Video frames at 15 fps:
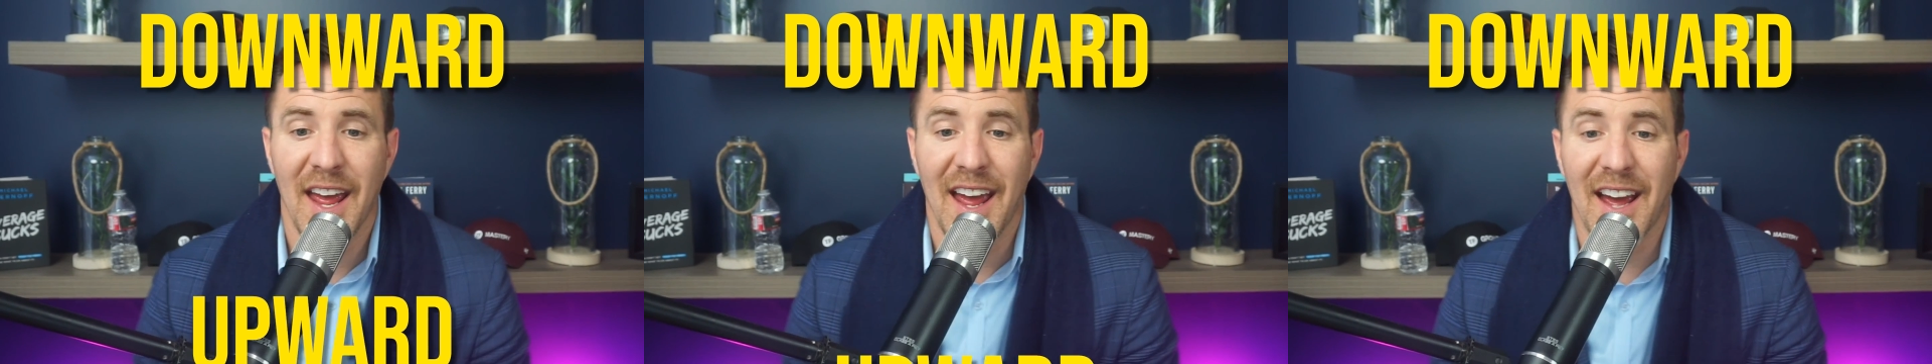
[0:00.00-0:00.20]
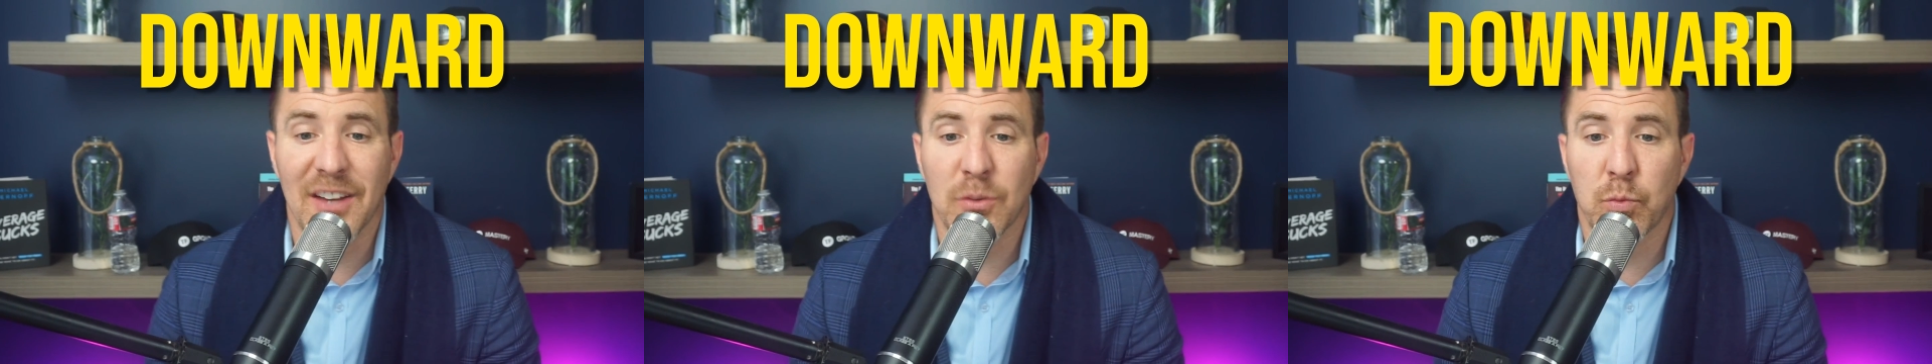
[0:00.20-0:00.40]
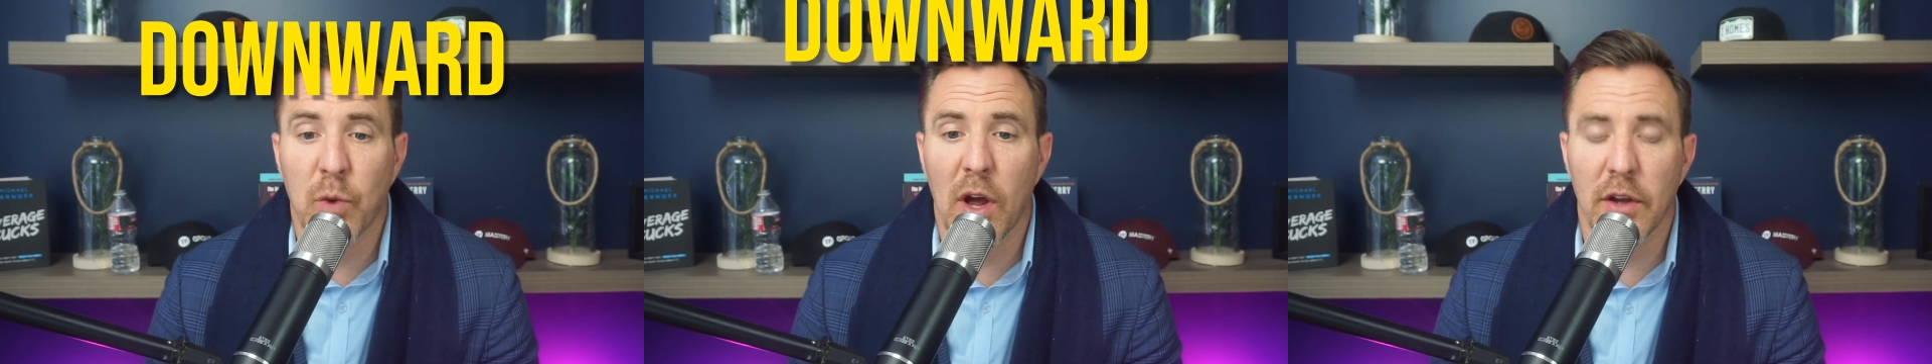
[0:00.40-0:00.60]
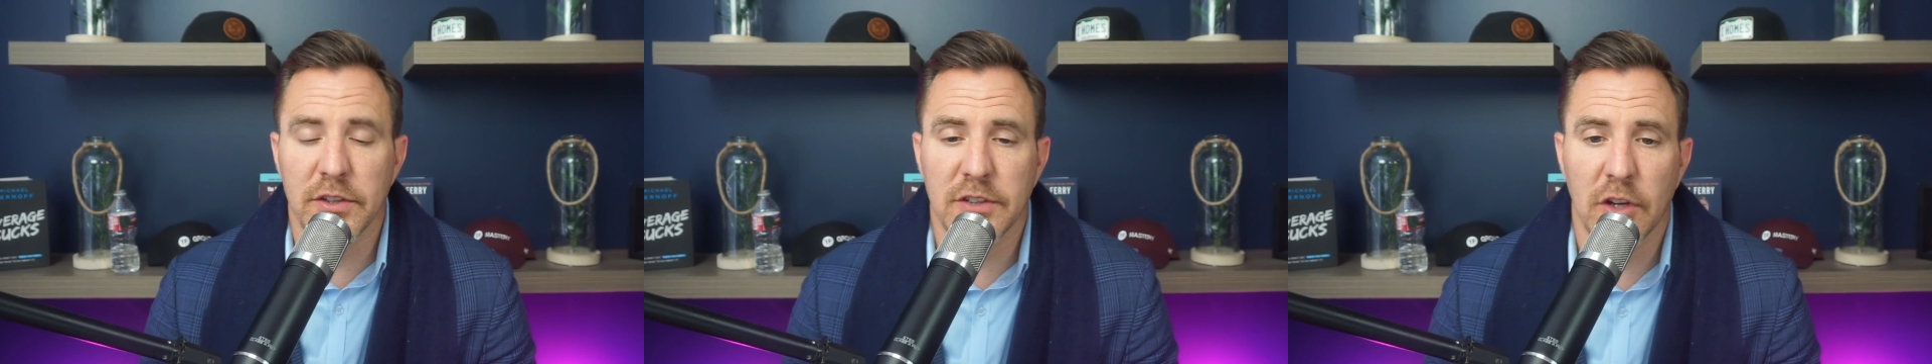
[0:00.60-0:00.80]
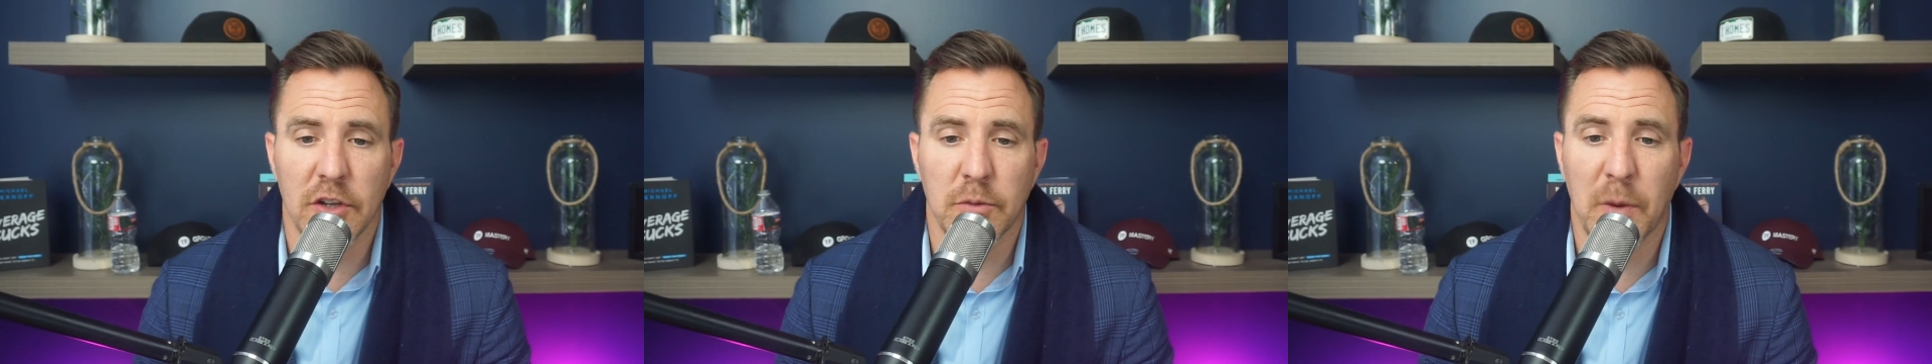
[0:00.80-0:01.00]
as well as
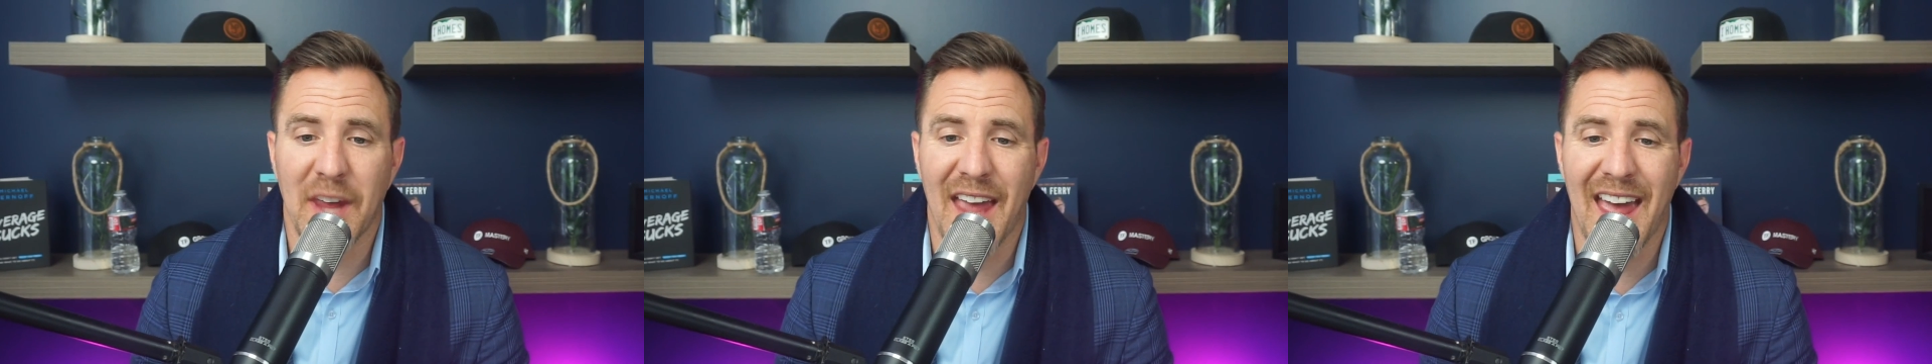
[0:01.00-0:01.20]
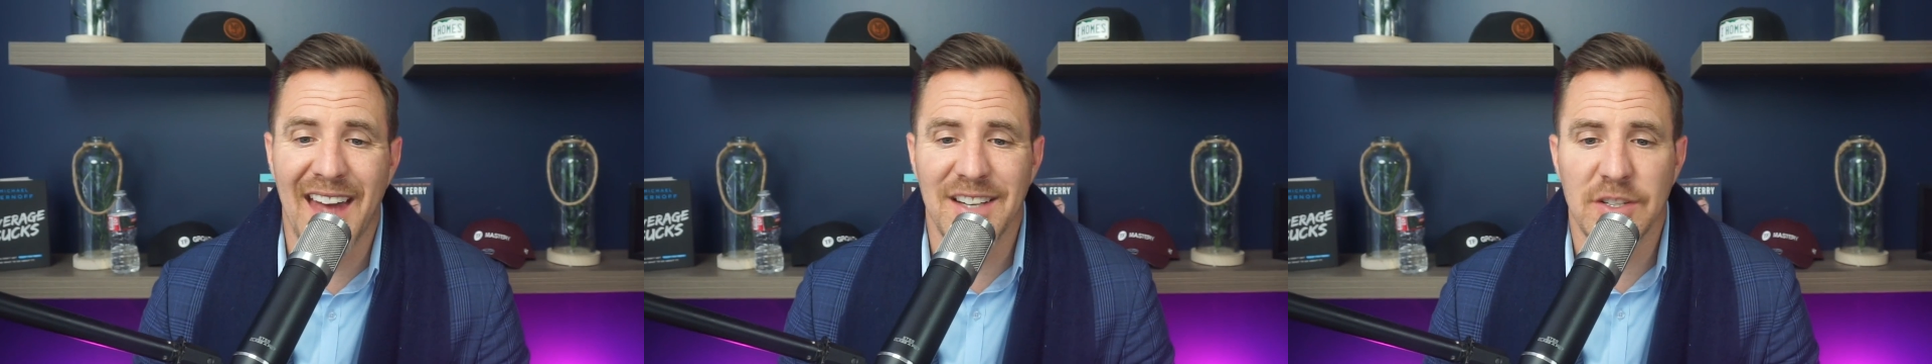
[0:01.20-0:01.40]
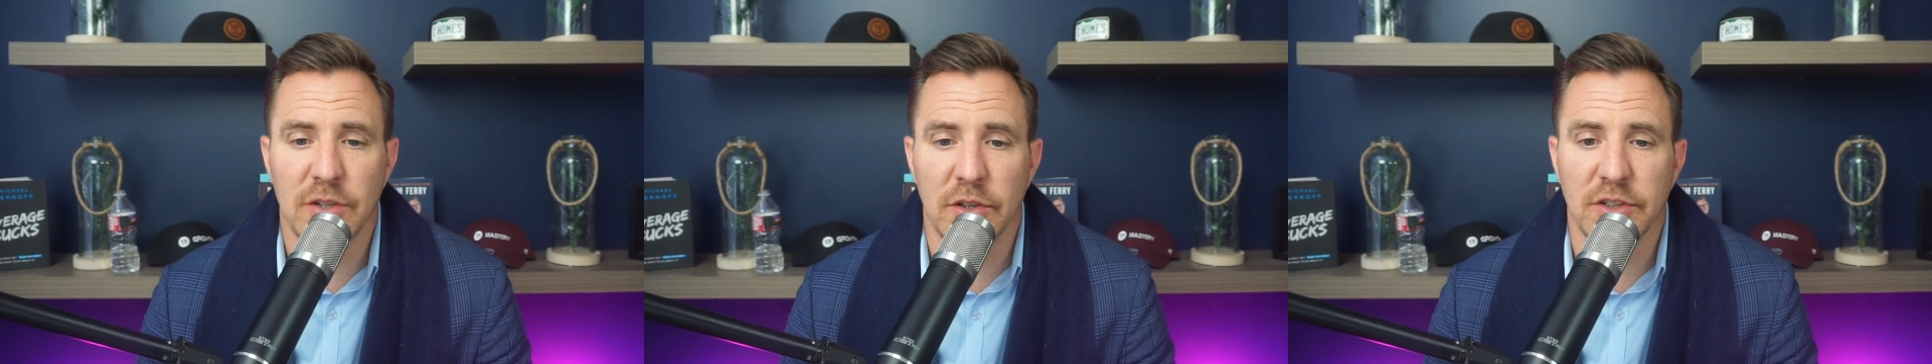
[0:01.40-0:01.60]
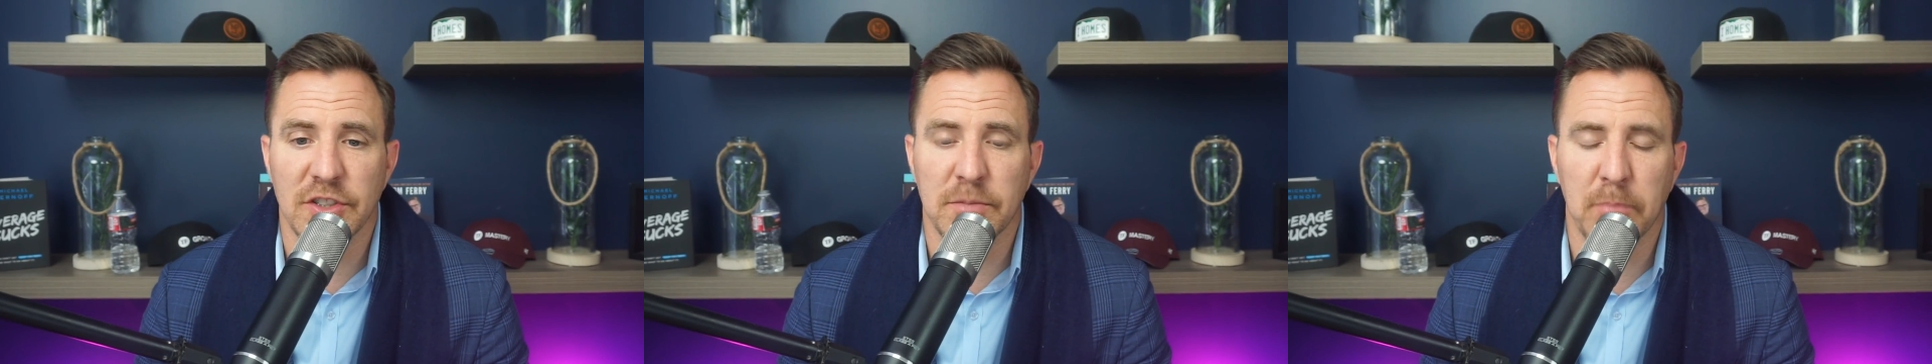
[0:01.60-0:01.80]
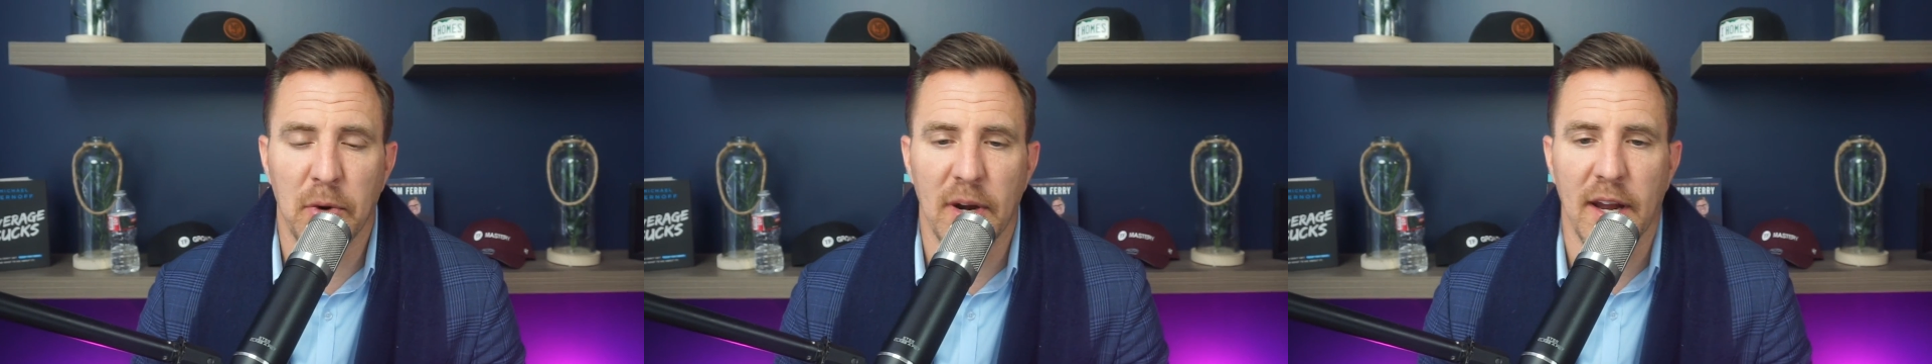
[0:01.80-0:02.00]
those we enter
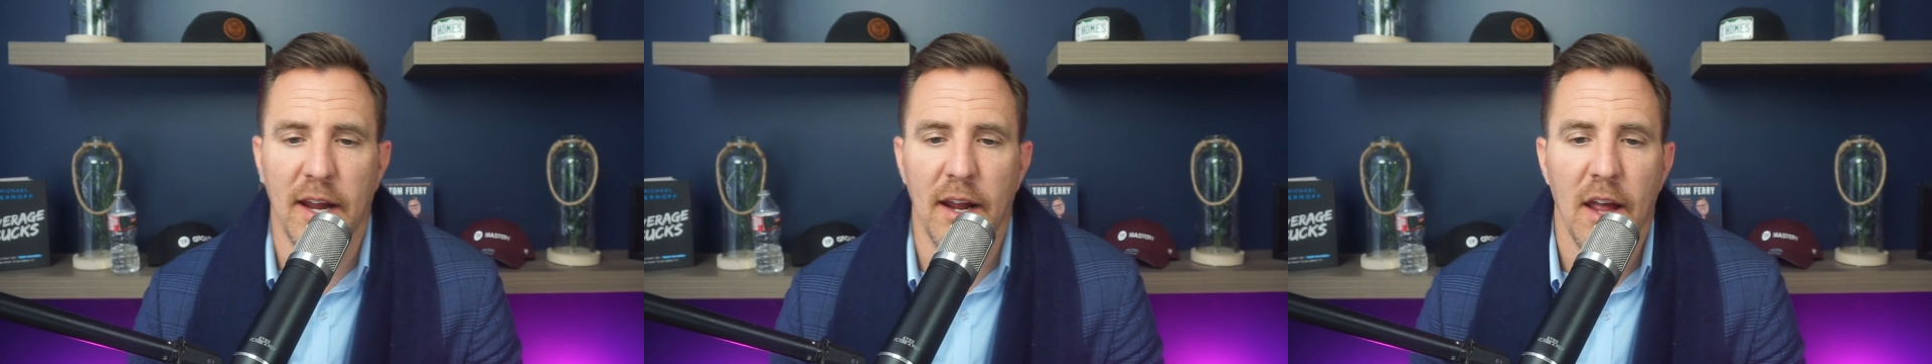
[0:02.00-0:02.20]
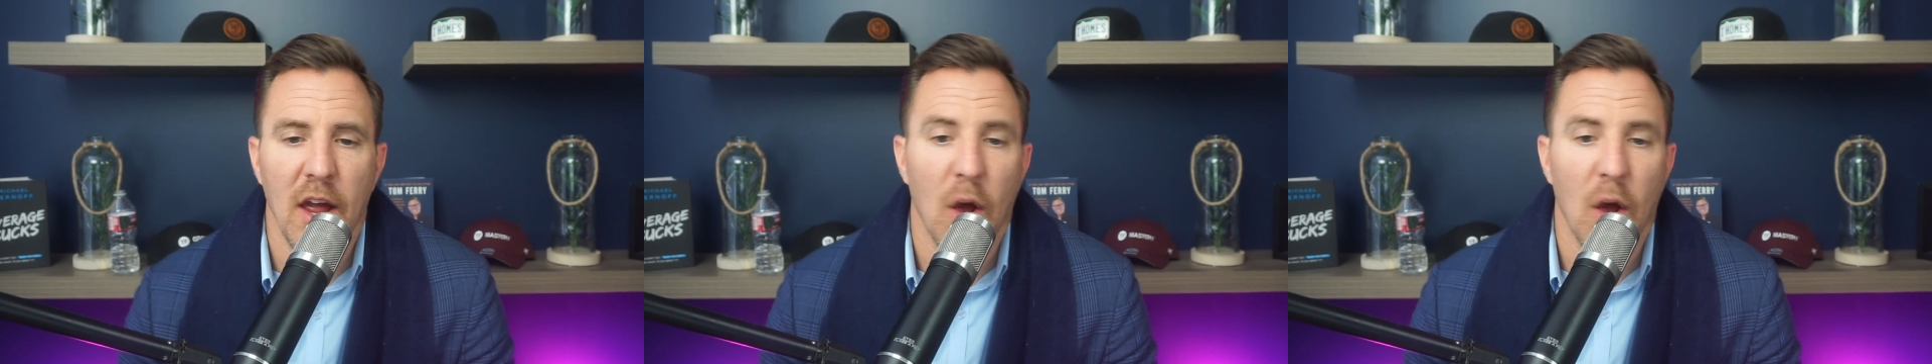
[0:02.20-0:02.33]
spring